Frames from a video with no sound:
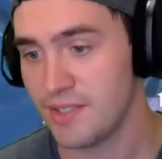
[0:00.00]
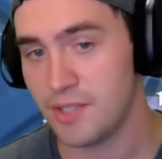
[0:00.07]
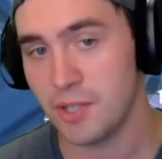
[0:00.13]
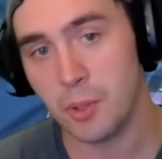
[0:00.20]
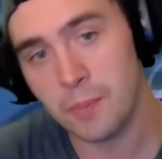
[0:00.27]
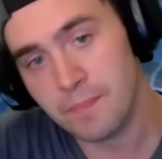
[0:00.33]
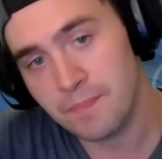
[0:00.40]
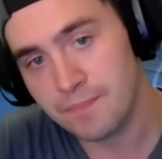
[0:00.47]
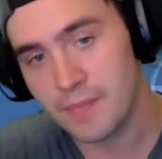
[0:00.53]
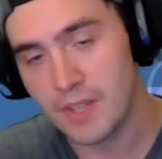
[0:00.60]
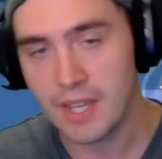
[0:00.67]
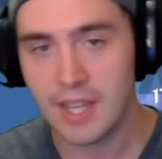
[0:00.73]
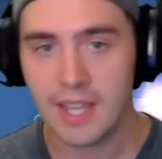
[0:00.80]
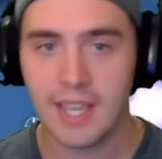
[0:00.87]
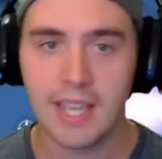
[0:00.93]
So
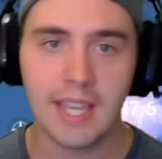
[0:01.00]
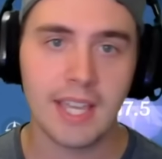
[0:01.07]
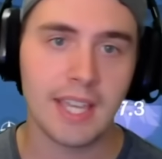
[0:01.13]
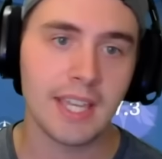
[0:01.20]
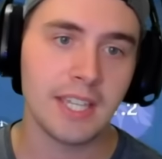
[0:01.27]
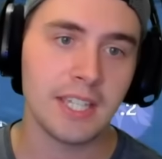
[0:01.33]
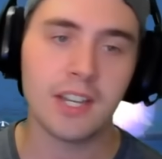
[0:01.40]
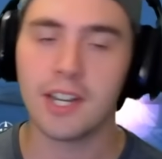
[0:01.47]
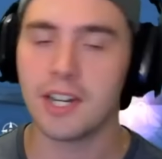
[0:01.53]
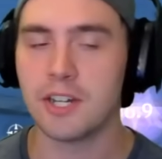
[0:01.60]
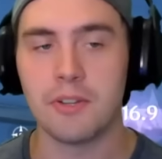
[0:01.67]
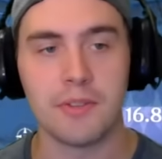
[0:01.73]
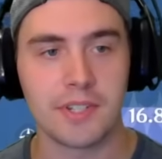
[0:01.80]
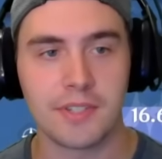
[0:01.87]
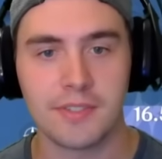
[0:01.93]
you gotta
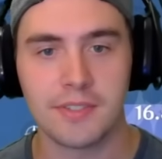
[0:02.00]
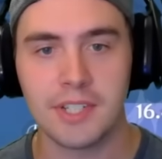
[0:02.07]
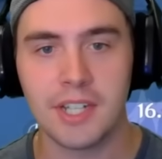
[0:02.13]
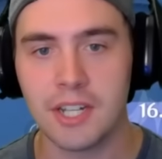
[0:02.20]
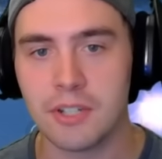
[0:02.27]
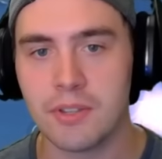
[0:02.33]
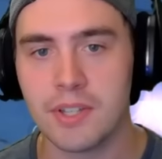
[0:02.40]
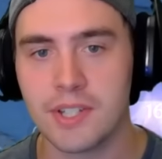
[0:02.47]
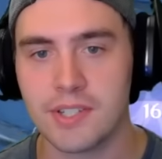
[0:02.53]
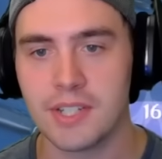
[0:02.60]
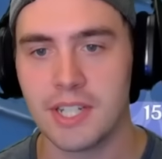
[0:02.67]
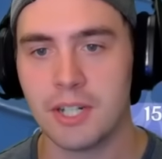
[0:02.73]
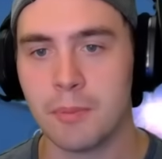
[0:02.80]
do this. You gotta do this.